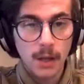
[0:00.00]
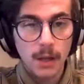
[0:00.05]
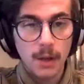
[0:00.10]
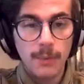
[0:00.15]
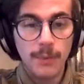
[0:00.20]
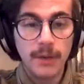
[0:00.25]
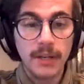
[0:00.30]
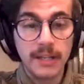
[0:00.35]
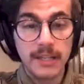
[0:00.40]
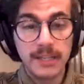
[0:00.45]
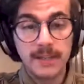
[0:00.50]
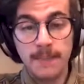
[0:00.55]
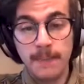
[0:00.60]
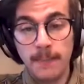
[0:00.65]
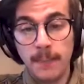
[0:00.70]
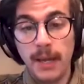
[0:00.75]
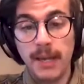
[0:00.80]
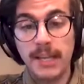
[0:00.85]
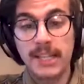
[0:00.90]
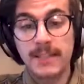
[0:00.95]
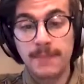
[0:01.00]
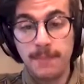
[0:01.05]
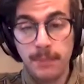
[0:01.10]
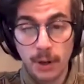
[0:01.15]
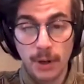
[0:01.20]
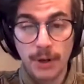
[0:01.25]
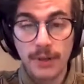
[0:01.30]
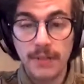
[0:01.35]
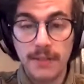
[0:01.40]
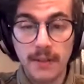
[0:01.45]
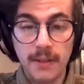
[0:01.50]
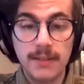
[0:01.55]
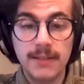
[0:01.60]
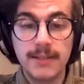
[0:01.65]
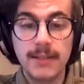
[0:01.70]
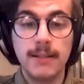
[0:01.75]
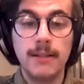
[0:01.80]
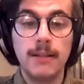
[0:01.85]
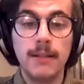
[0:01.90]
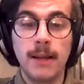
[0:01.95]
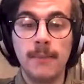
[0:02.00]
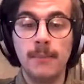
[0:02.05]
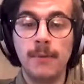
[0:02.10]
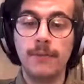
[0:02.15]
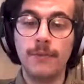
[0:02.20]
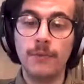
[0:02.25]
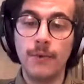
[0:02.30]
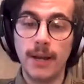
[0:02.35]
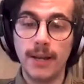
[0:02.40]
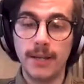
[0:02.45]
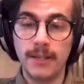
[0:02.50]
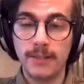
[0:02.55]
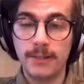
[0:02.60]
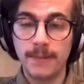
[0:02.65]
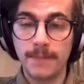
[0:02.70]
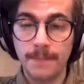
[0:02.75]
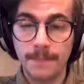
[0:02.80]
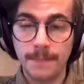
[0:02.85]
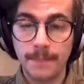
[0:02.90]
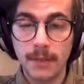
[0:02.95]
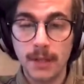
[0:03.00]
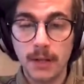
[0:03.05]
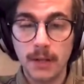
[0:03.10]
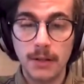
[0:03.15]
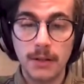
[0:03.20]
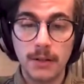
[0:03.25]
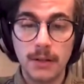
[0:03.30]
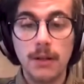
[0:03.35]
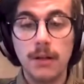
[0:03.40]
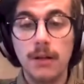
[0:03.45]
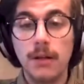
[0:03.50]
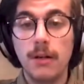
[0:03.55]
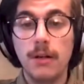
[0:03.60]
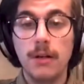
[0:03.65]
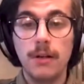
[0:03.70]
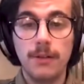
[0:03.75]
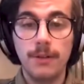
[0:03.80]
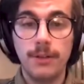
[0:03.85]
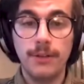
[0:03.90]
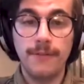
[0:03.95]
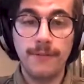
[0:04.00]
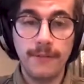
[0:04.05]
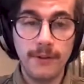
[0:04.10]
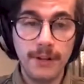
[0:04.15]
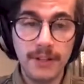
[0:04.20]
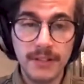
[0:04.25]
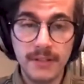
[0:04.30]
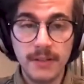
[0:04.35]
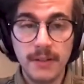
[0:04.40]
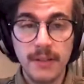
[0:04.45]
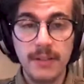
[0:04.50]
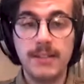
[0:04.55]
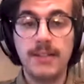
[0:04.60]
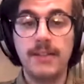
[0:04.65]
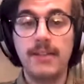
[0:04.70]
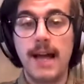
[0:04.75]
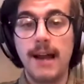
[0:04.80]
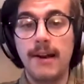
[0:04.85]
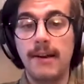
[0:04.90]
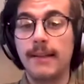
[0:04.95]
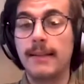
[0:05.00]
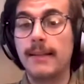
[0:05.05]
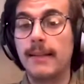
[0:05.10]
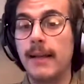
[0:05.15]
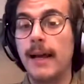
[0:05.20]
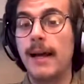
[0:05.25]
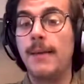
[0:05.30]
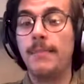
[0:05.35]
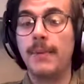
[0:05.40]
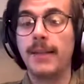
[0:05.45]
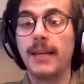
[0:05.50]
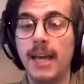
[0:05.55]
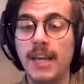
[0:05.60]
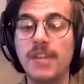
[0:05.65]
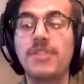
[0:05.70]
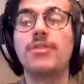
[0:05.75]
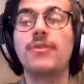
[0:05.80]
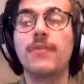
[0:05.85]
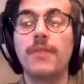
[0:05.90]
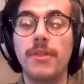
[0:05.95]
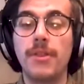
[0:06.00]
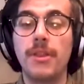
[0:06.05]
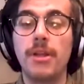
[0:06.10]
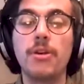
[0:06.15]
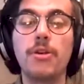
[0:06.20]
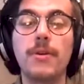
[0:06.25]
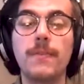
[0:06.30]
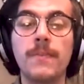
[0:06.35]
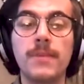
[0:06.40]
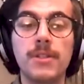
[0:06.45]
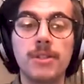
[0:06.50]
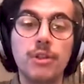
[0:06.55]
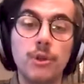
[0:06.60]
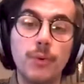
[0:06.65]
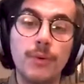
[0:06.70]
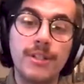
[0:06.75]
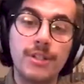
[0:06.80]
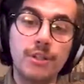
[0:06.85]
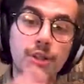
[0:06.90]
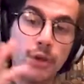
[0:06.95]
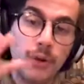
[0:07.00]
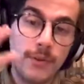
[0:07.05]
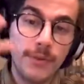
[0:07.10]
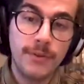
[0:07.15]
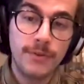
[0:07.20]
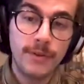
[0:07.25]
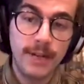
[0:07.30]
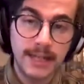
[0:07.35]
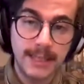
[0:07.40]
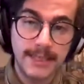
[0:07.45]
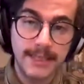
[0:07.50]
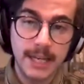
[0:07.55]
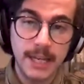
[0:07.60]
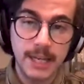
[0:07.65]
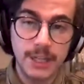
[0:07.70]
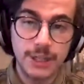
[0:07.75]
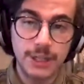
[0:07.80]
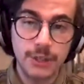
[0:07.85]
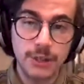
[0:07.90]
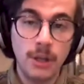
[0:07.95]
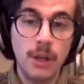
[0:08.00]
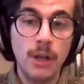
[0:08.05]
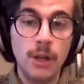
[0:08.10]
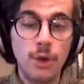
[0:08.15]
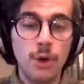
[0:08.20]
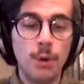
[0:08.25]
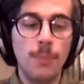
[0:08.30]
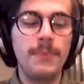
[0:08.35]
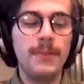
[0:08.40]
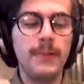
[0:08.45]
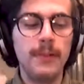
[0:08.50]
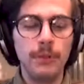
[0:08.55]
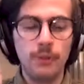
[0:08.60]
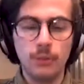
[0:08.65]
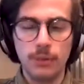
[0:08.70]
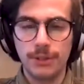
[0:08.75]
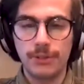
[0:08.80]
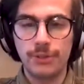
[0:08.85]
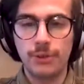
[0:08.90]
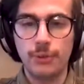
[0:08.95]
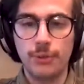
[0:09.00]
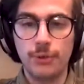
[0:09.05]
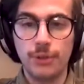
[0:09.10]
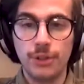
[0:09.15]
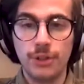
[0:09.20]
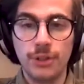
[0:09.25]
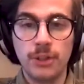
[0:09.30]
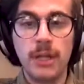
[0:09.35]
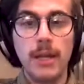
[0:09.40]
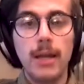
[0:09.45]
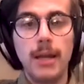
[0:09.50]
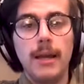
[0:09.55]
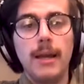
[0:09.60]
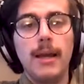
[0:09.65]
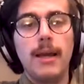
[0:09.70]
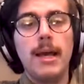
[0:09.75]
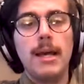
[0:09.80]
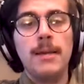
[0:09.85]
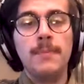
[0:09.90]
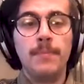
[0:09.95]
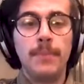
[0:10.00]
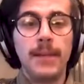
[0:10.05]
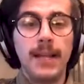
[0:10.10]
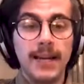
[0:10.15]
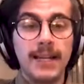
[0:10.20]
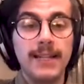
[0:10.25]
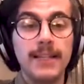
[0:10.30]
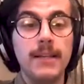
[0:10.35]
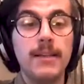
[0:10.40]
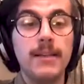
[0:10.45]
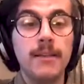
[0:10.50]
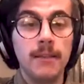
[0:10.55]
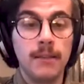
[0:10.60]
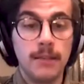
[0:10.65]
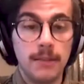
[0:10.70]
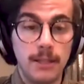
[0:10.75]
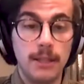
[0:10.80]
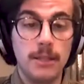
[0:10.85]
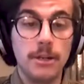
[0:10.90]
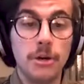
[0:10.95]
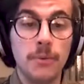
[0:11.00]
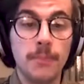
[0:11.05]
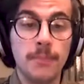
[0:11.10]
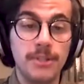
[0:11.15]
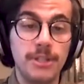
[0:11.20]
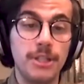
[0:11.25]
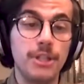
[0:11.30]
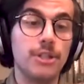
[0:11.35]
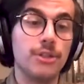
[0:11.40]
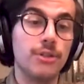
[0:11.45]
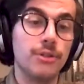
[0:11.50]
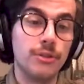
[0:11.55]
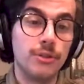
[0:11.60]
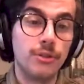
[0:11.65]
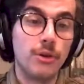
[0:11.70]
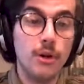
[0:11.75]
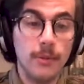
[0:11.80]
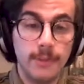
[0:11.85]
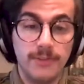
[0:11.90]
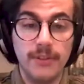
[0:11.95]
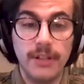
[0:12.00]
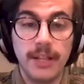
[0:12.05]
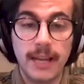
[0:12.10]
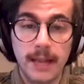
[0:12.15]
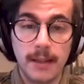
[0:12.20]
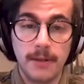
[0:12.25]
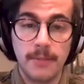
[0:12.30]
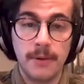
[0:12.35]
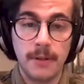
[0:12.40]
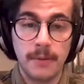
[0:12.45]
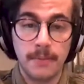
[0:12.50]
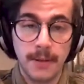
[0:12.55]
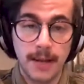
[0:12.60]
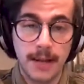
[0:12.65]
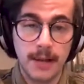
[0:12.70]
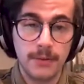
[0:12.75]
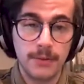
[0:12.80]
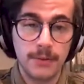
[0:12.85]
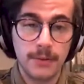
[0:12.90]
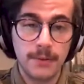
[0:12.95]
We can exploit this in a number of ways. The first is a direct application of the theorem. So we solve the relaxation, obtain a dual solution, and plug it in the decomposition to hopefully get a better bound.